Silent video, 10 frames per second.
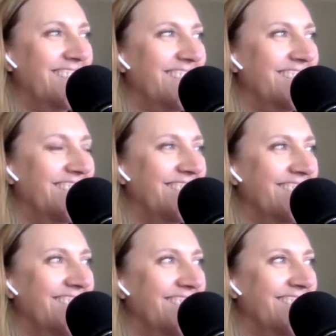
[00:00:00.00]

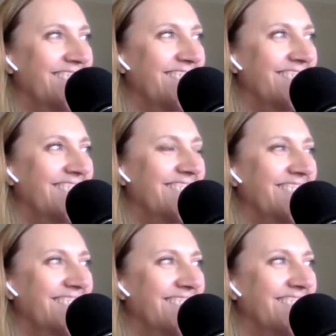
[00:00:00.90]

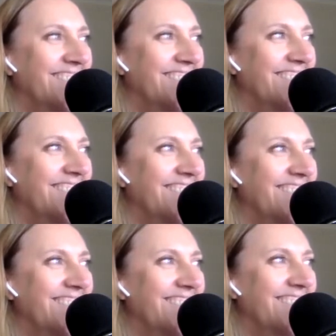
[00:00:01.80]

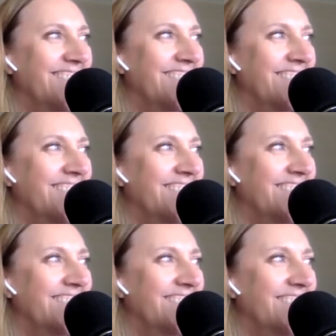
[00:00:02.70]

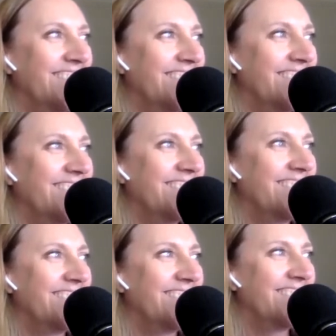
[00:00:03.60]

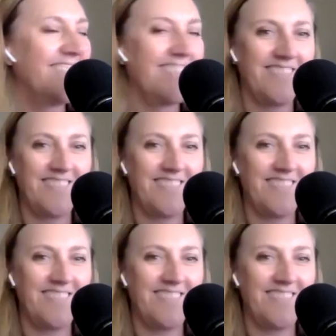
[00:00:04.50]
The person shown says nothing.